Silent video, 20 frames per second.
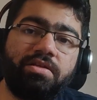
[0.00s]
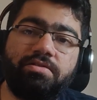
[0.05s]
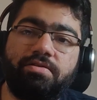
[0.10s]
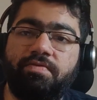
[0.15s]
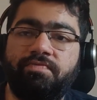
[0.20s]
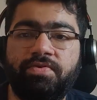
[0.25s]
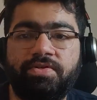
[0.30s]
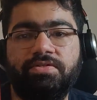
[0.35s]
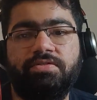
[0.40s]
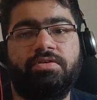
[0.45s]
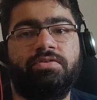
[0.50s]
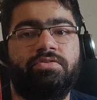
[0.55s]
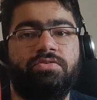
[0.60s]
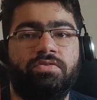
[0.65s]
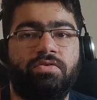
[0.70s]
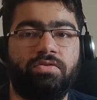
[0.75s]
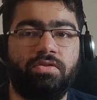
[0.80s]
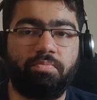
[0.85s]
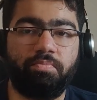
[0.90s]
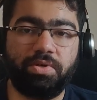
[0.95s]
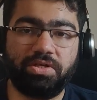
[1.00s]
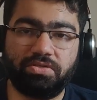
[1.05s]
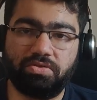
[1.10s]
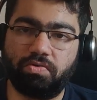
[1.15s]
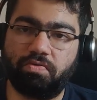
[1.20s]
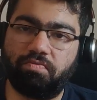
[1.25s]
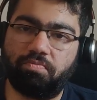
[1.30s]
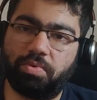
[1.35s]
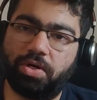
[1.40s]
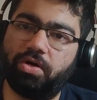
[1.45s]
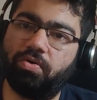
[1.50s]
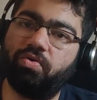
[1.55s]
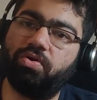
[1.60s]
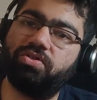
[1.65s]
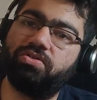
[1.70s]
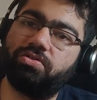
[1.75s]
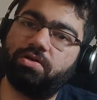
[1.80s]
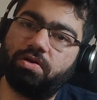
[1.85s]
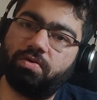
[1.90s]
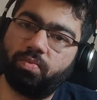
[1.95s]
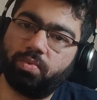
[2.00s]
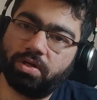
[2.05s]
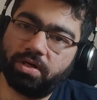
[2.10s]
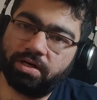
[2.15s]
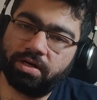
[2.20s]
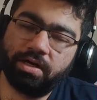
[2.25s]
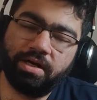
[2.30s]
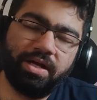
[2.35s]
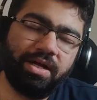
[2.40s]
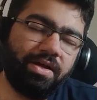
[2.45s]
someone searches on the basis of a particular server,